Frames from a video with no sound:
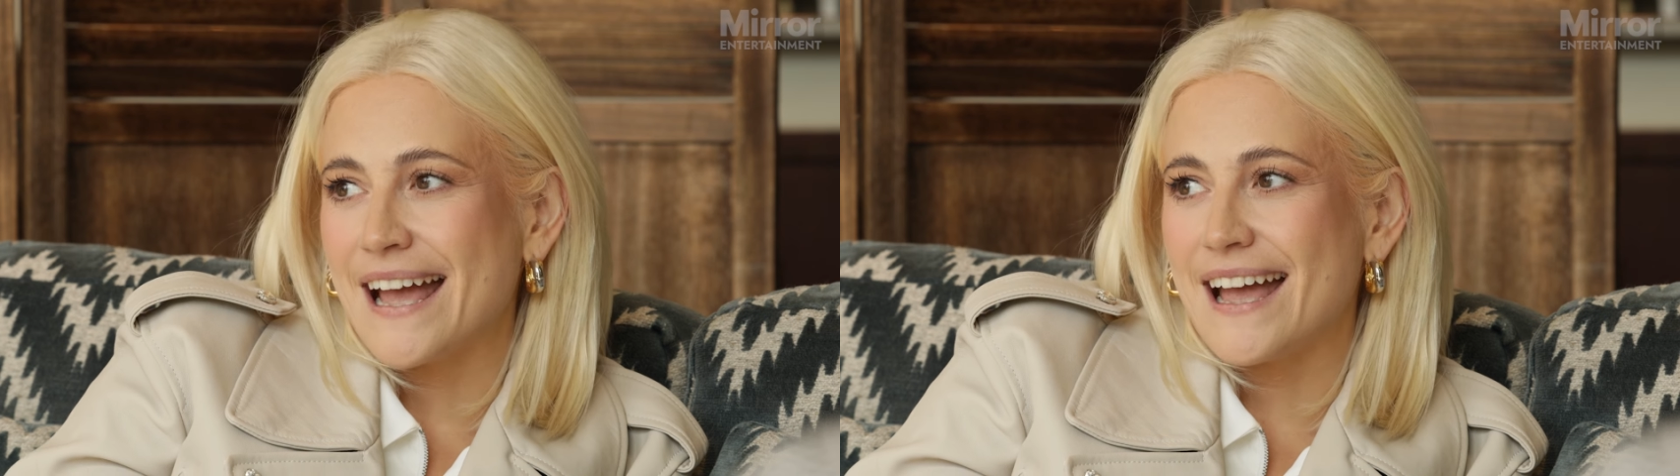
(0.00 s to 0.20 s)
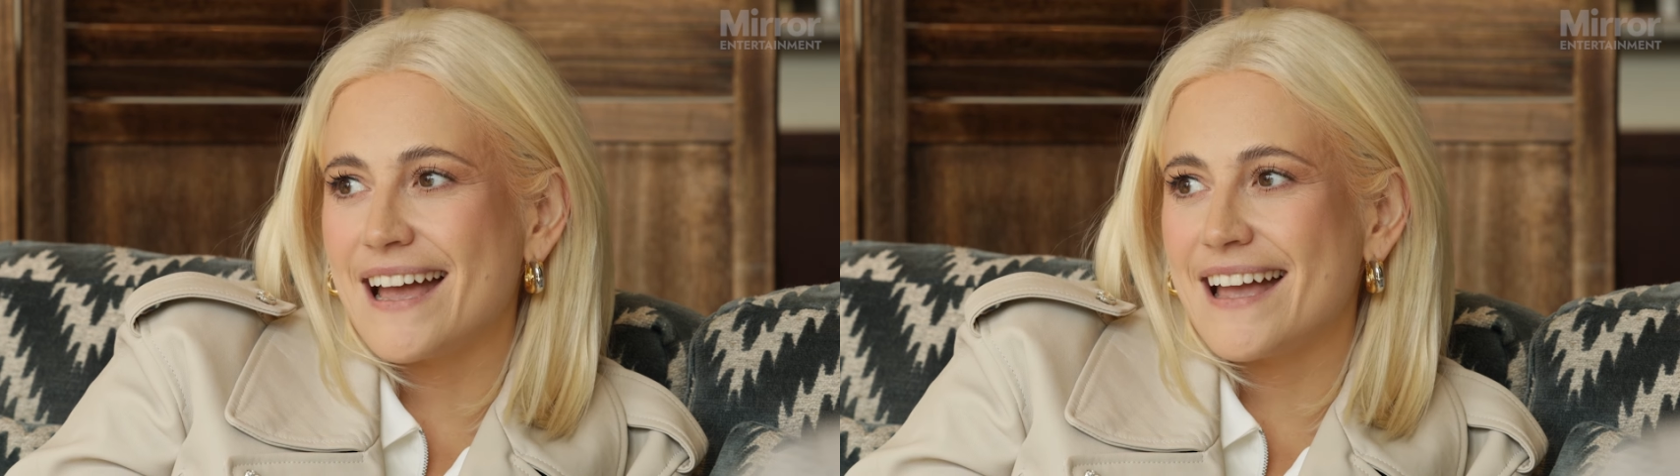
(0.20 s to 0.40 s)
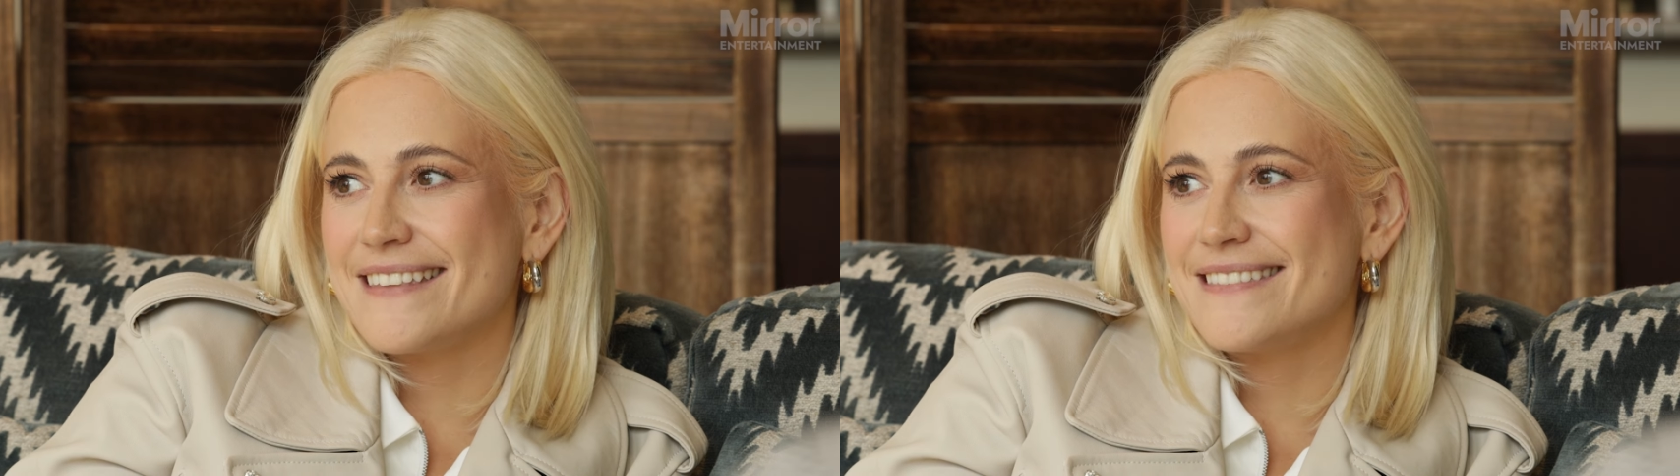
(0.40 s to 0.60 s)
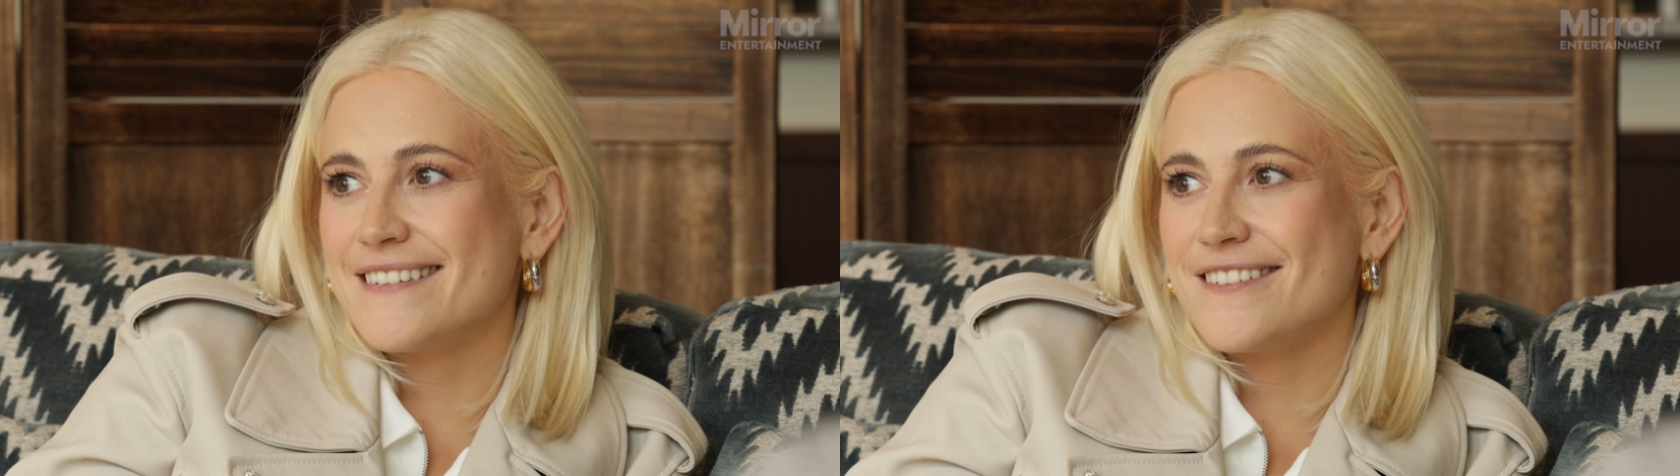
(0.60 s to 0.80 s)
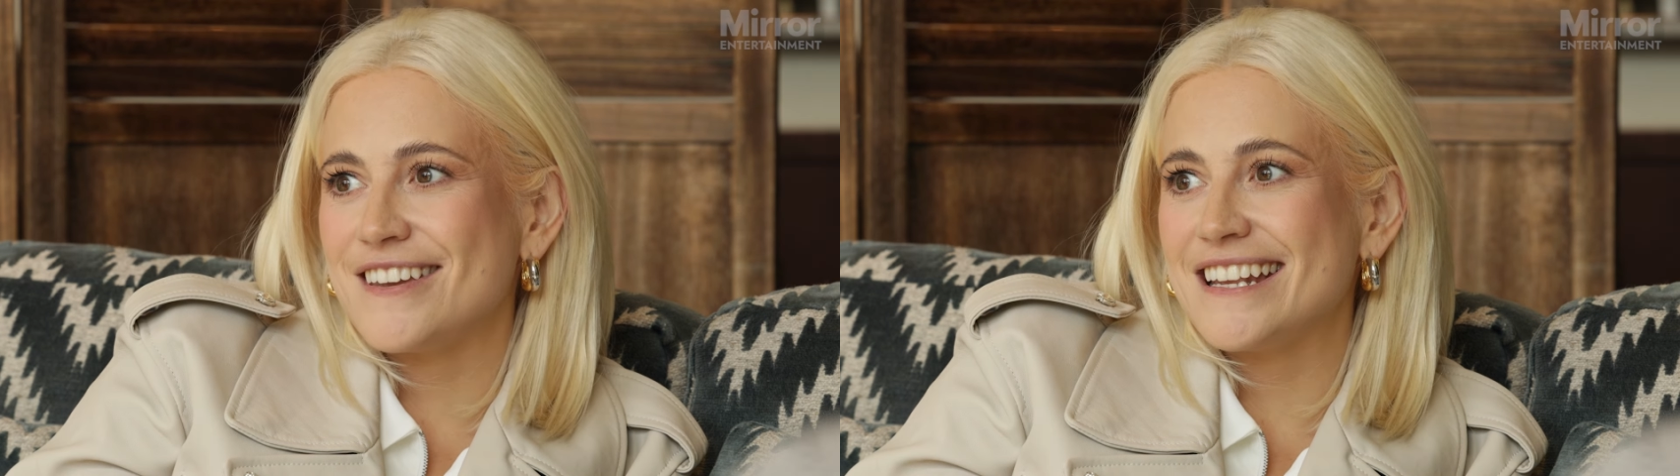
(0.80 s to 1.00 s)
and
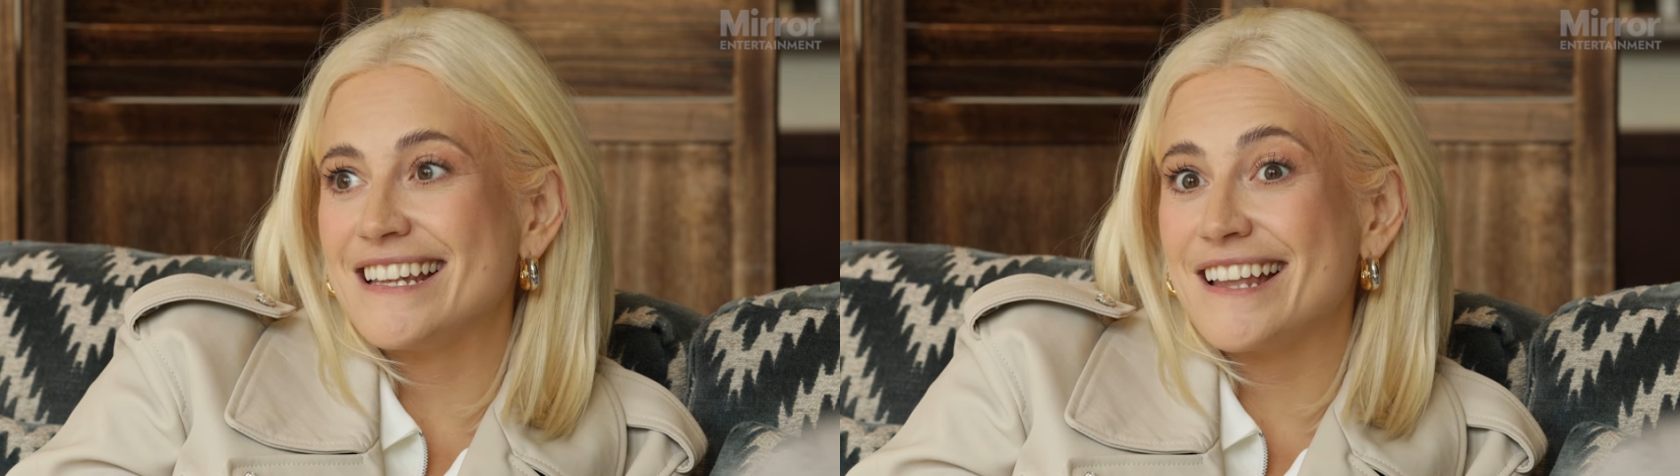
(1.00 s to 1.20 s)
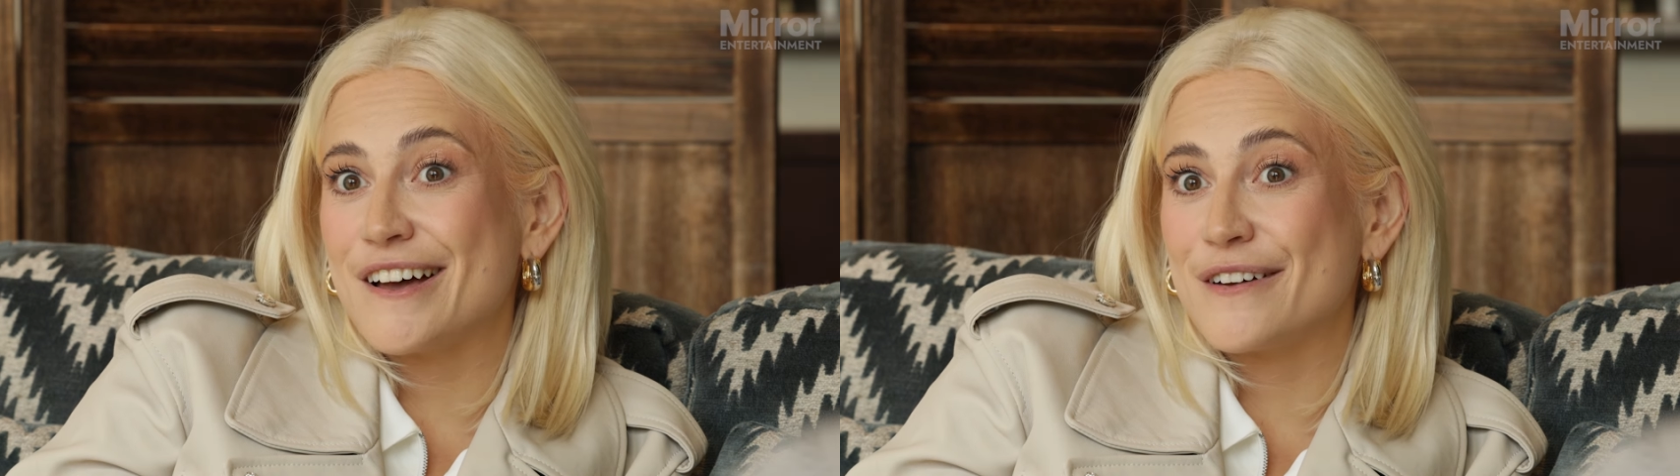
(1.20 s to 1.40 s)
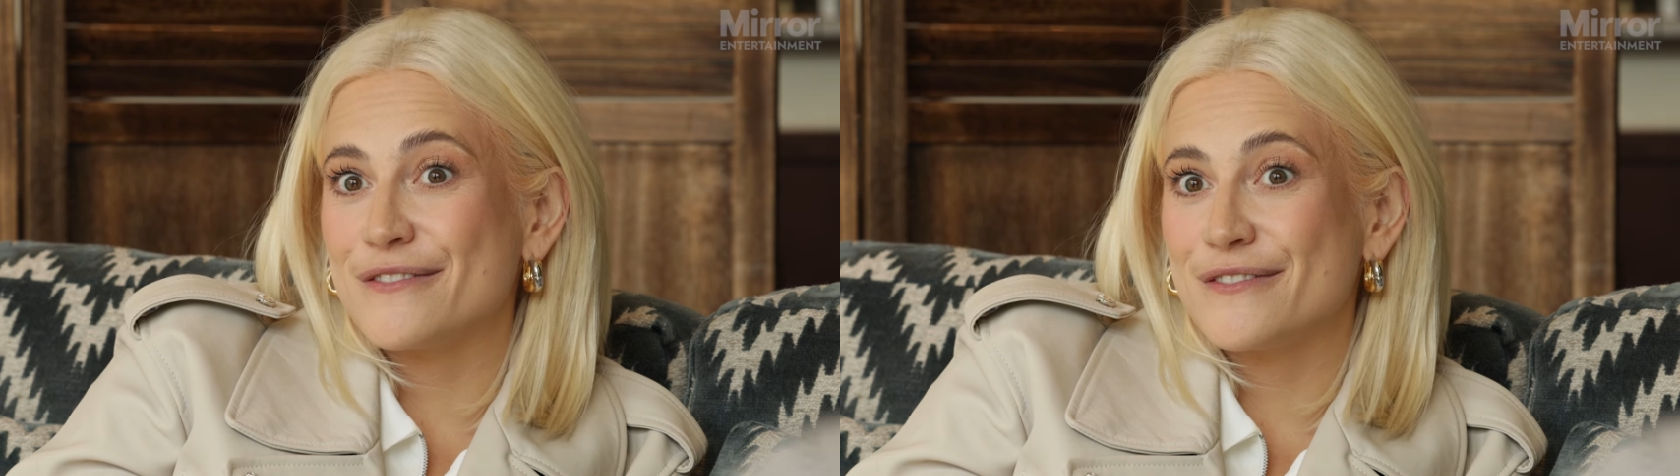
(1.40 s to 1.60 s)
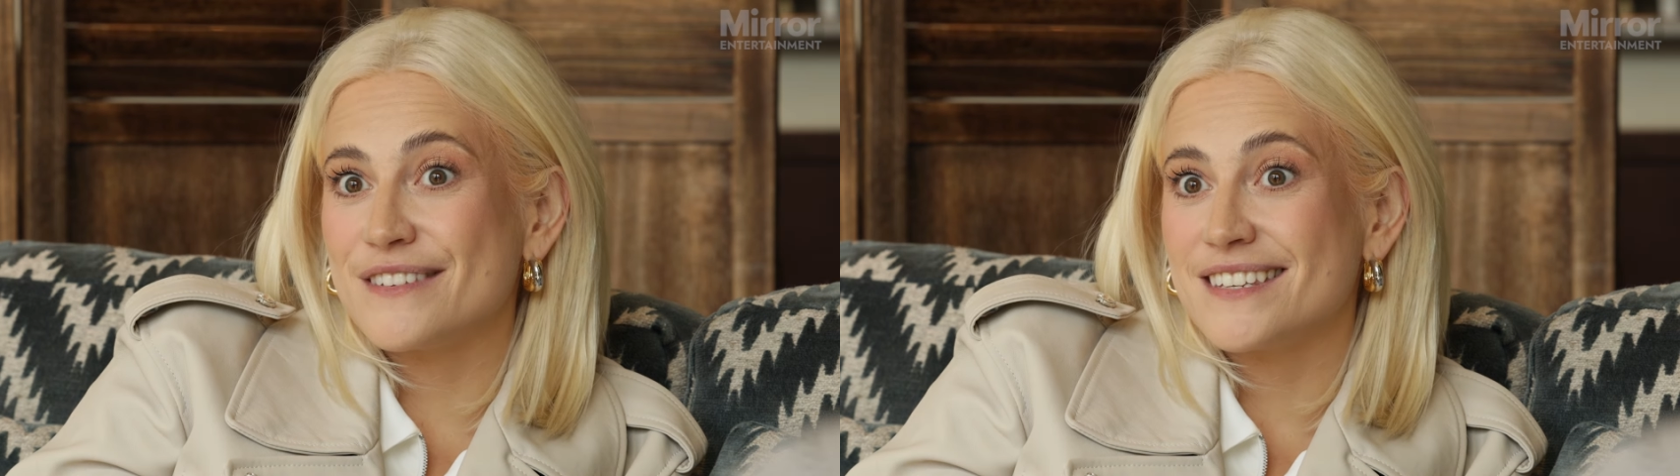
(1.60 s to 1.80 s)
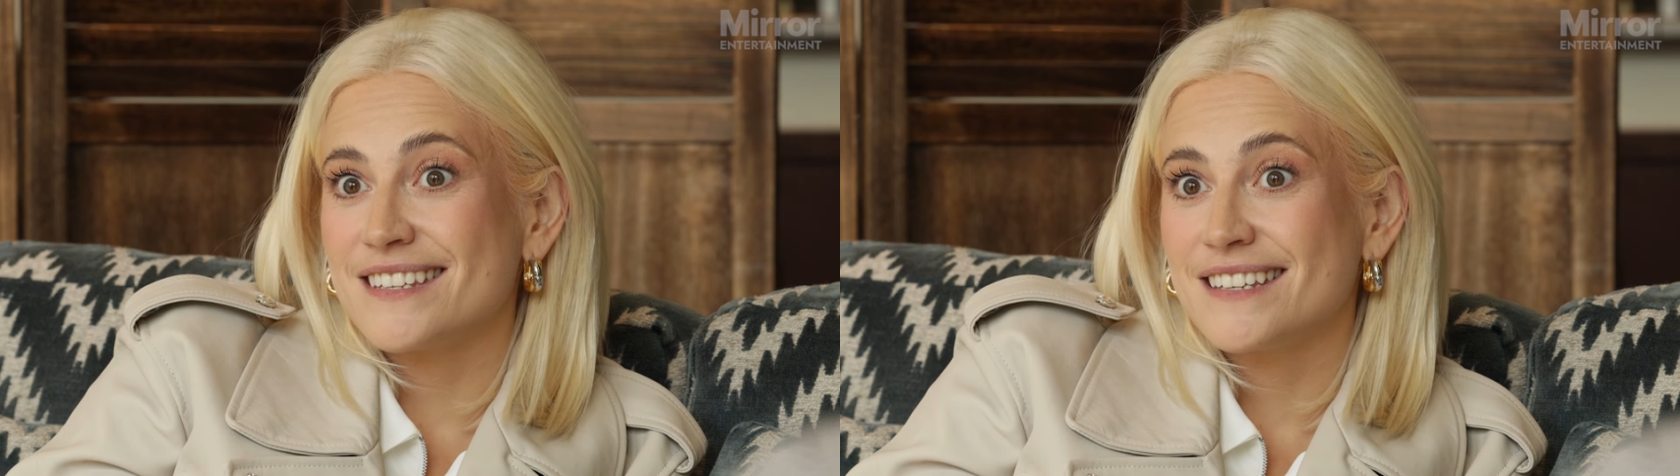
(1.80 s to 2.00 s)
she
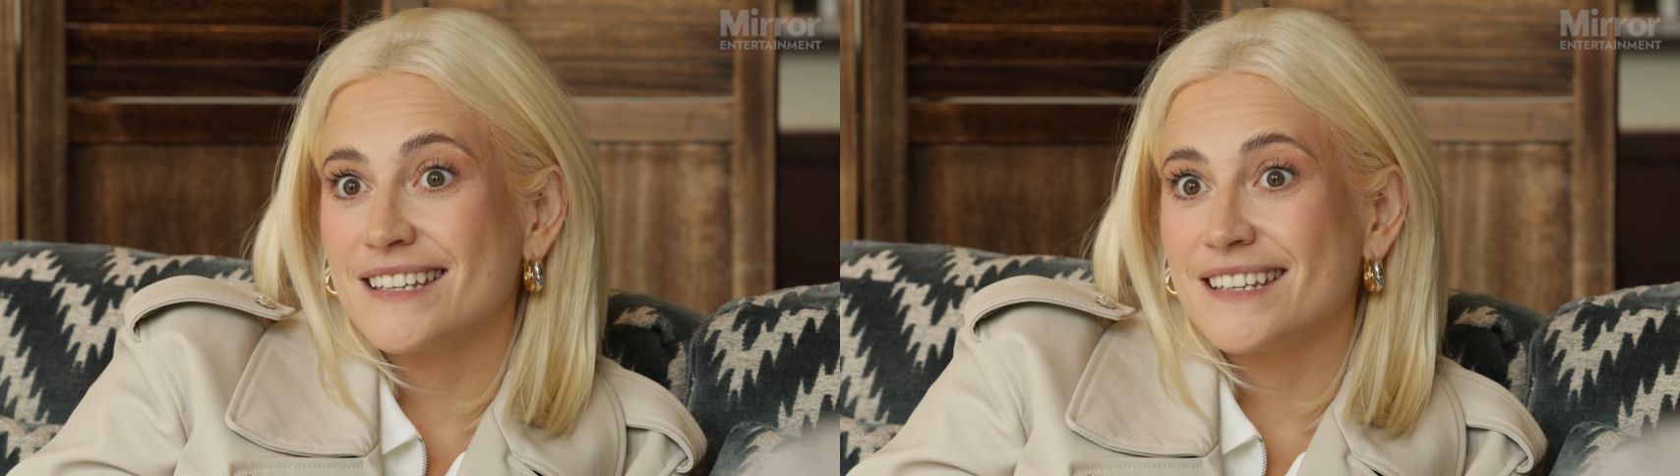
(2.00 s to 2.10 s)
loved